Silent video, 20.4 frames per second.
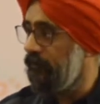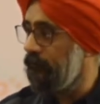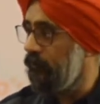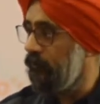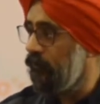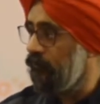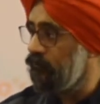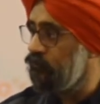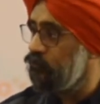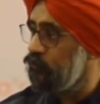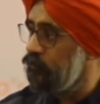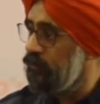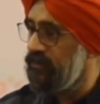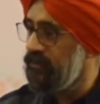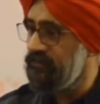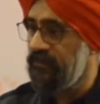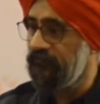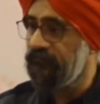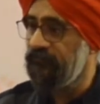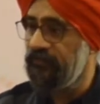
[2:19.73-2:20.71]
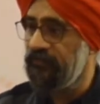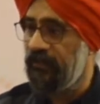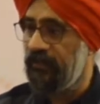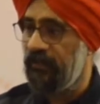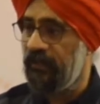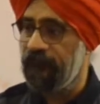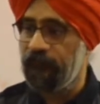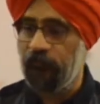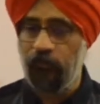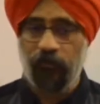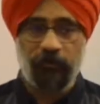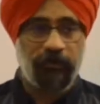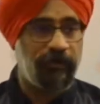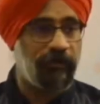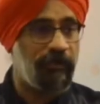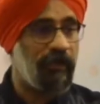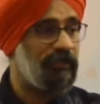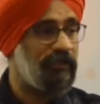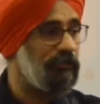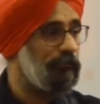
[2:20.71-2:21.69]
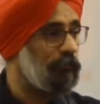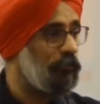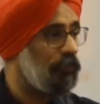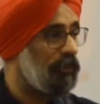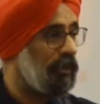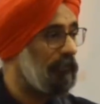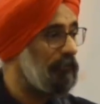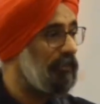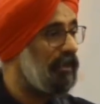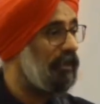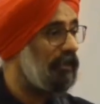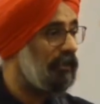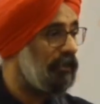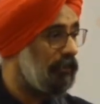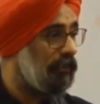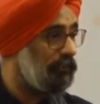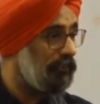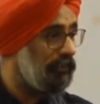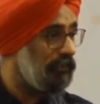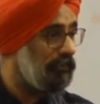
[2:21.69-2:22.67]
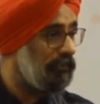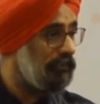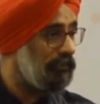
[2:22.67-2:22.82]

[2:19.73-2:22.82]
Because 2 days after that, I've got another program in Langkawi.